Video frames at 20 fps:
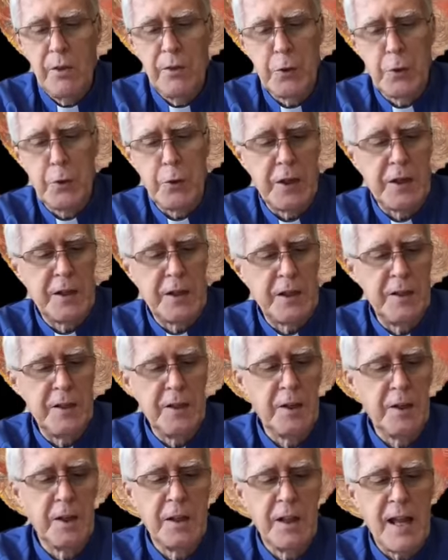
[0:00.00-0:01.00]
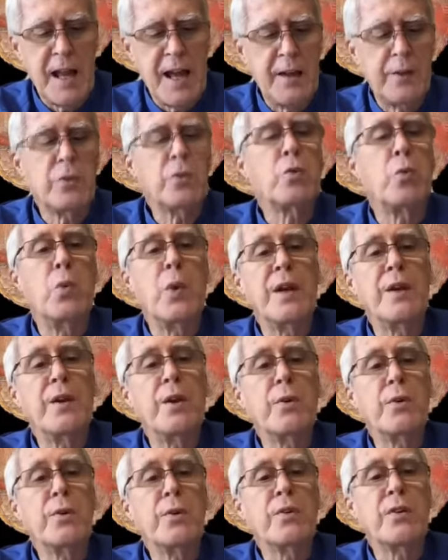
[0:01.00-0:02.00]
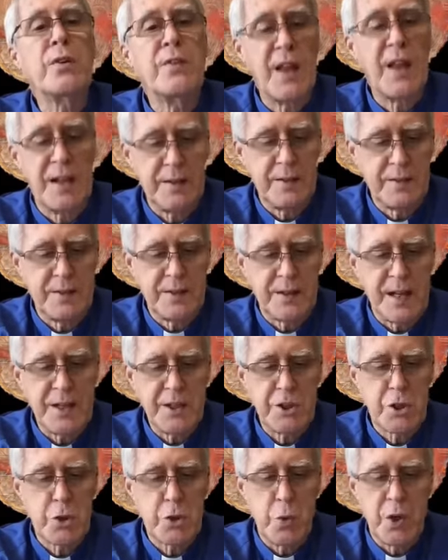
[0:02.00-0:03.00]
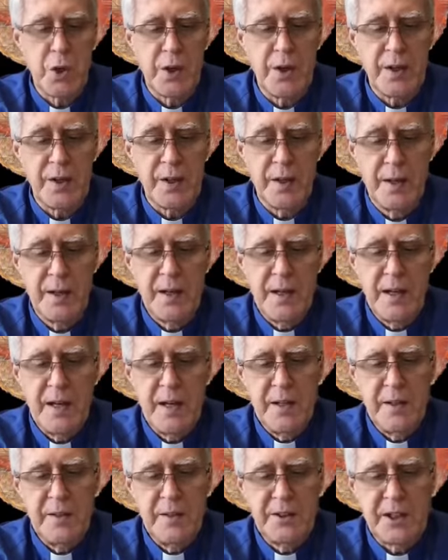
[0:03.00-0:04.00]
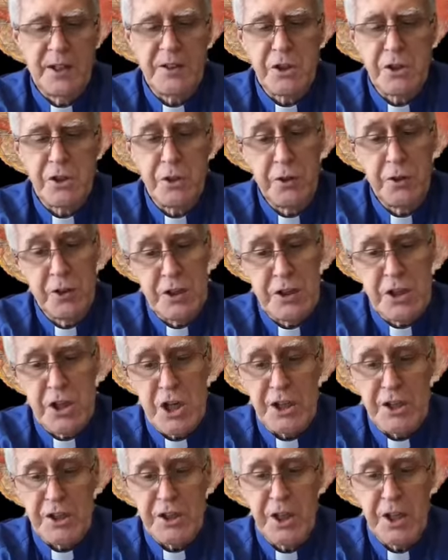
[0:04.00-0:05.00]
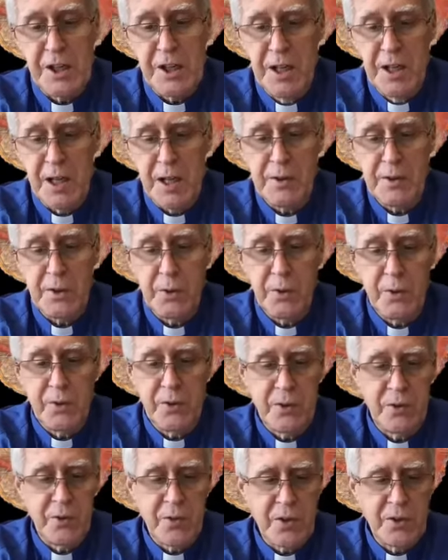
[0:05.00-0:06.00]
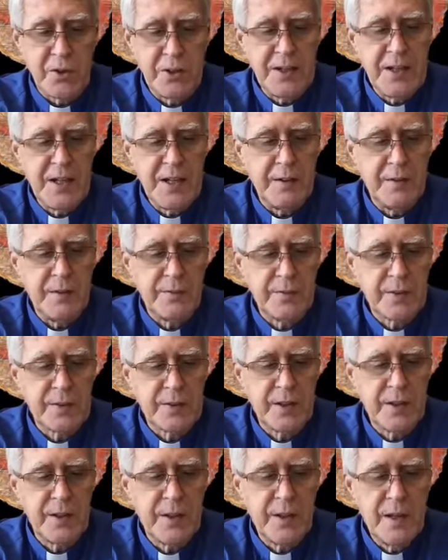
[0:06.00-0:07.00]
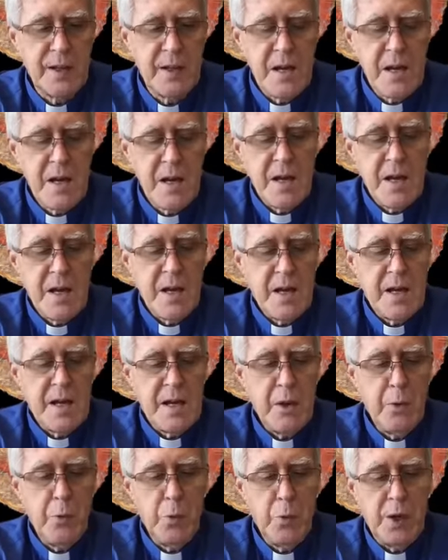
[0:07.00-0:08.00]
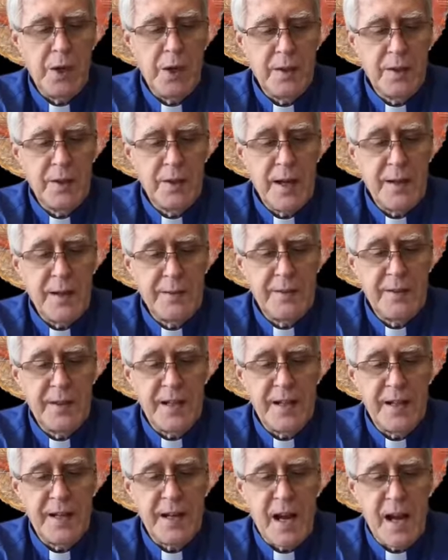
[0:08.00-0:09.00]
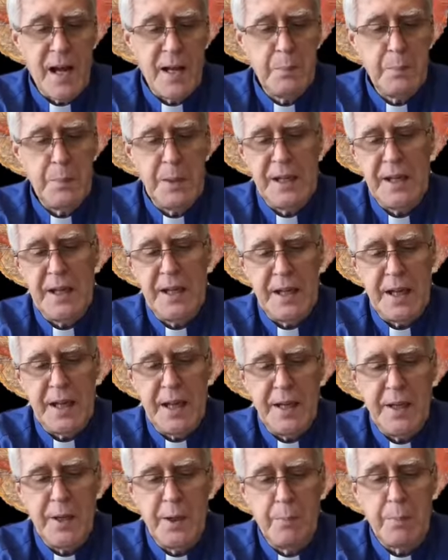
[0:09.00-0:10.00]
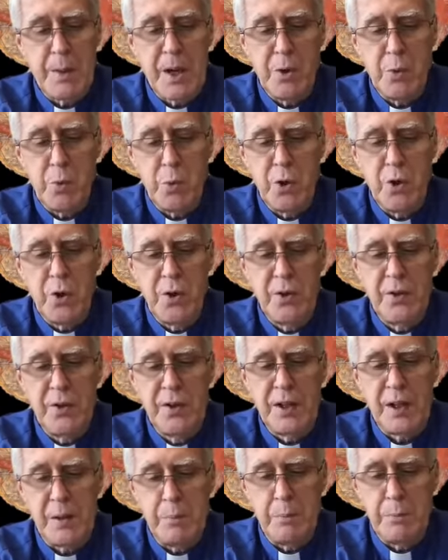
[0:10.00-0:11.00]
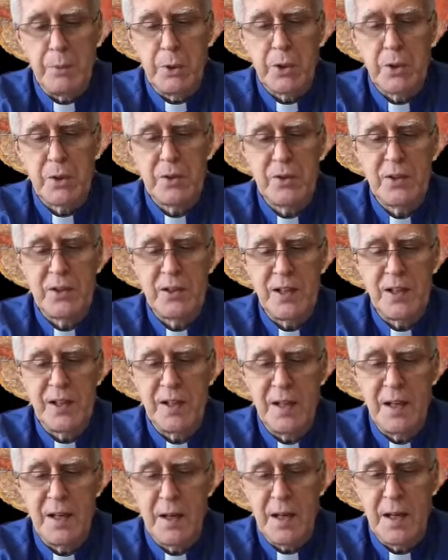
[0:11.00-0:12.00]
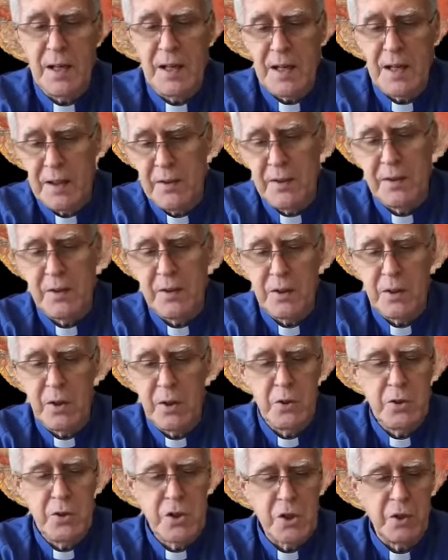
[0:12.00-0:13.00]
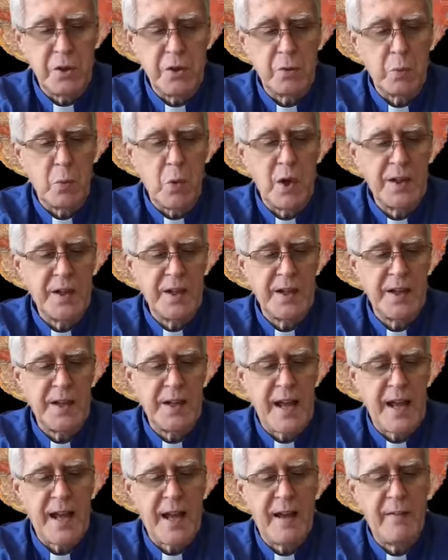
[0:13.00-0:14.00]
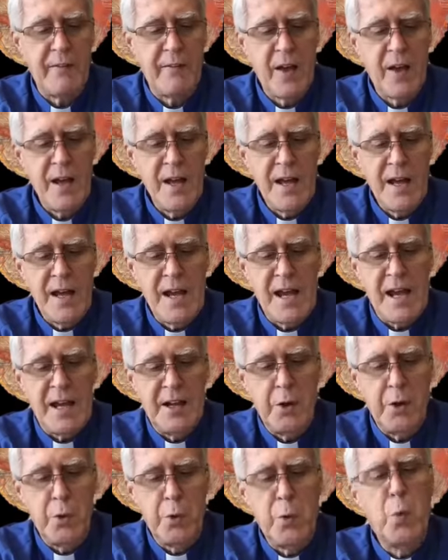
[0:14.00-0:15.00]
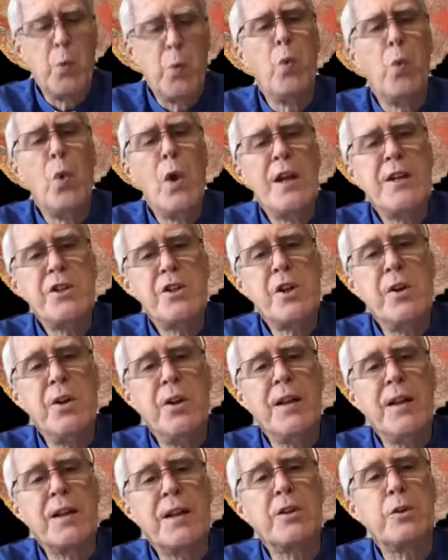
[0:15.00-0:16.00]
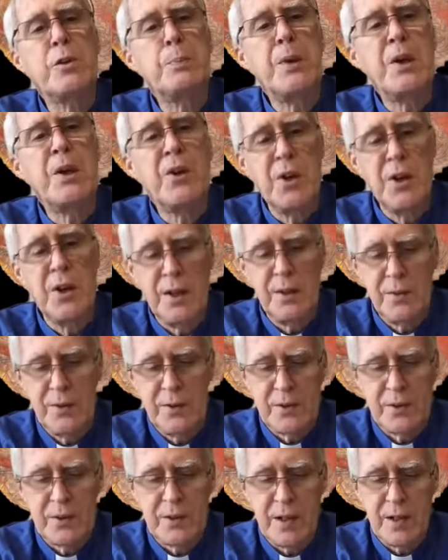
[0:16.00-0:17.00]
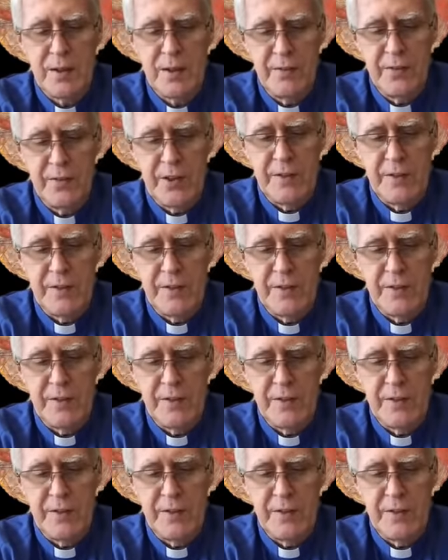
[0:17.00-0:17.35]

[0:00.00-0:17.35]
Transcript: through the clear glass windows of that sanctuary, such as the changing colors of the leaves. He realized that unmediated by words and books and institutions, one can have an original experience of